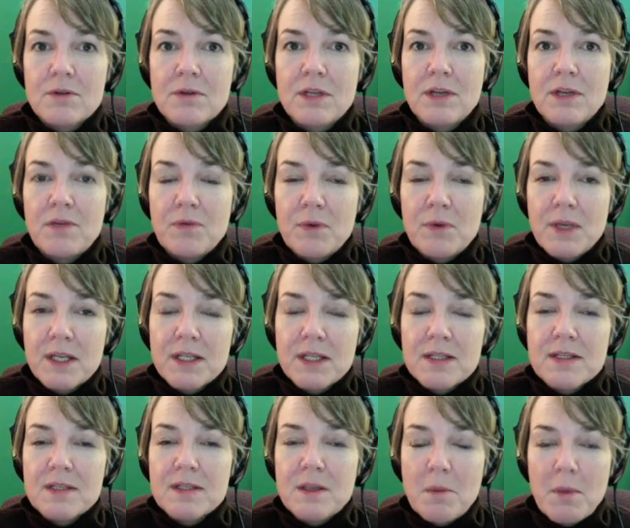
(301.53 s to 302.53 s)
if we can
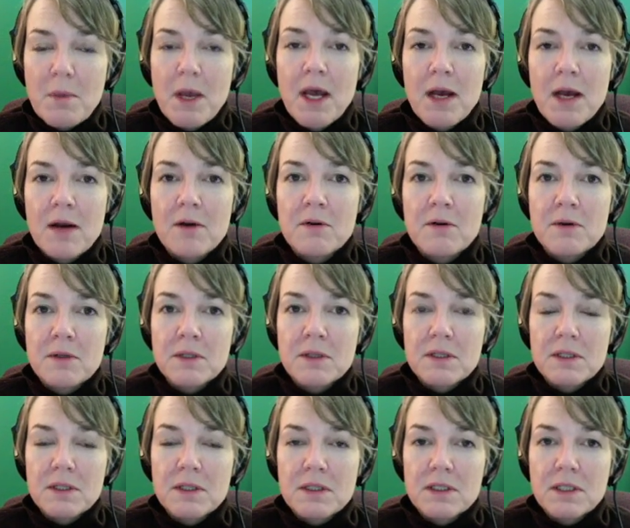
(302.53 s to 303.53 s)
somehow
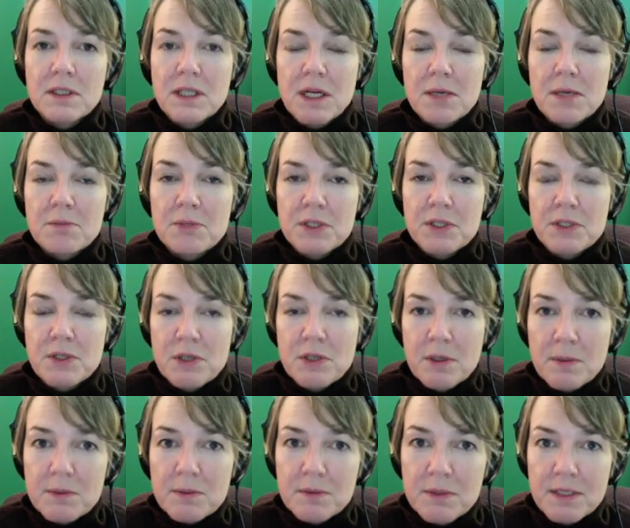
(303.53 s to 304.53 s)
come to
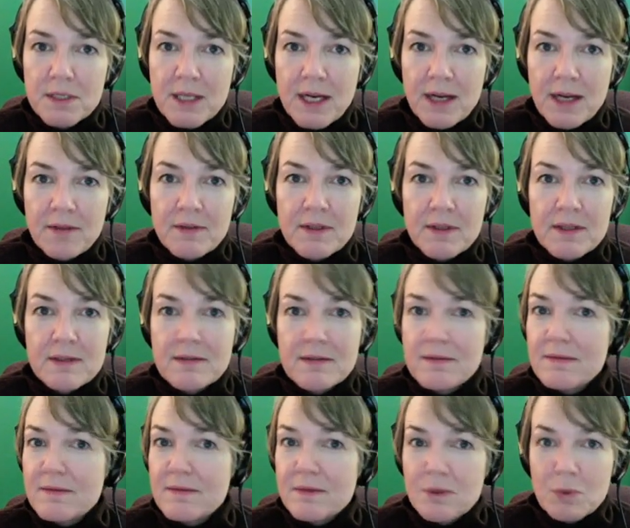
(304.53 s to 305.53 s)
terms with that,
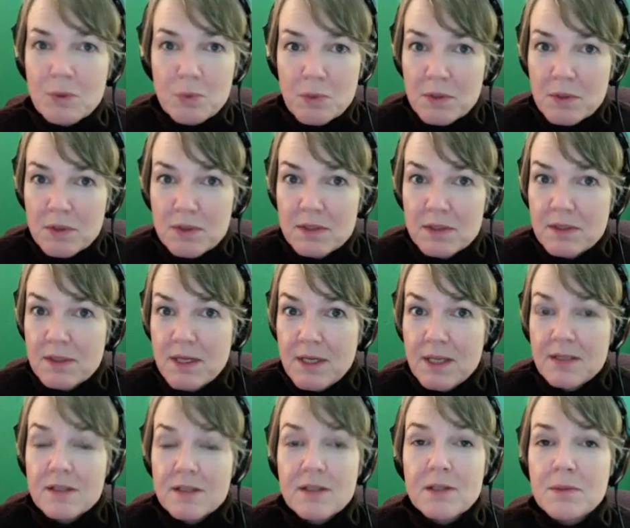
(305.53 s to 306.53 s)

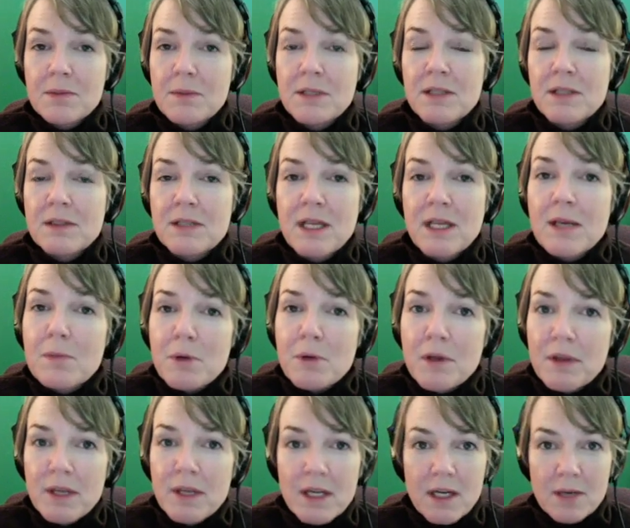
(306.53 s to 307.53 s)
that's going to be a label
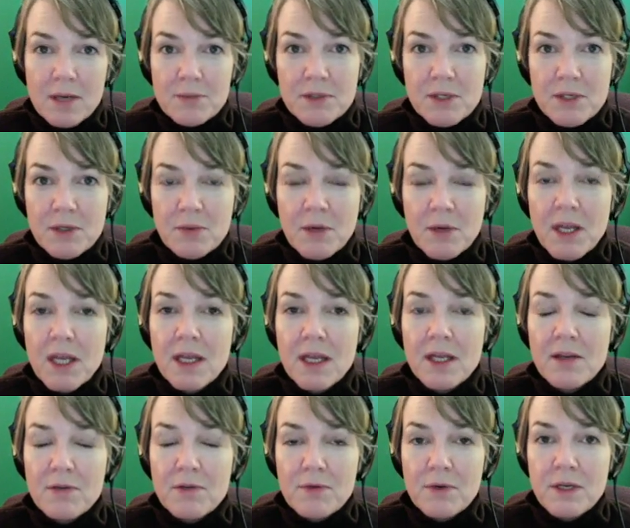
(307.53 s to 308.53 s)
that comes our way
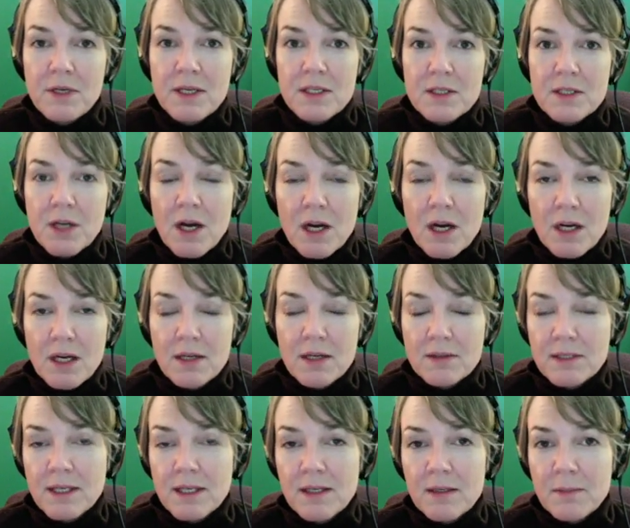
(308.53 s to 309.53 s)
if we talk out
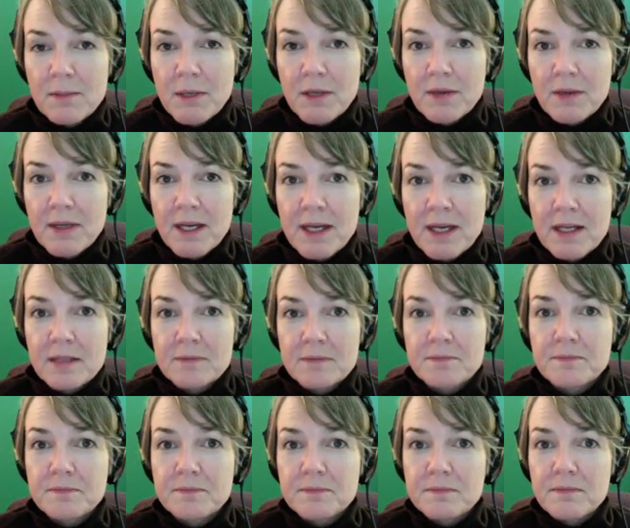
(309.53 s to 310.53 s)
loud about that,
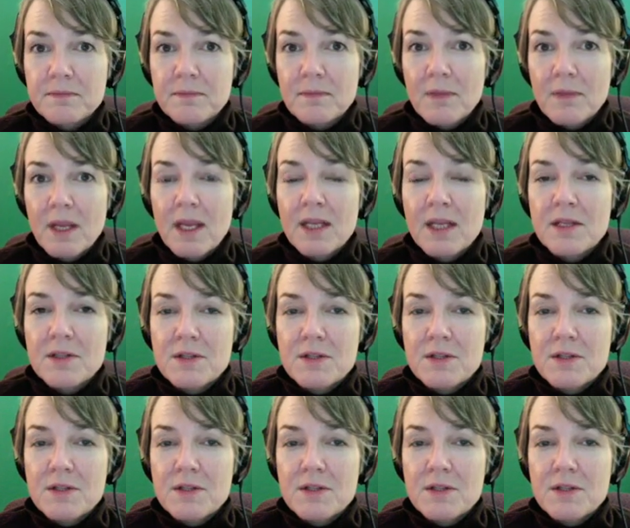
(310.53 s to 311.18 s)
and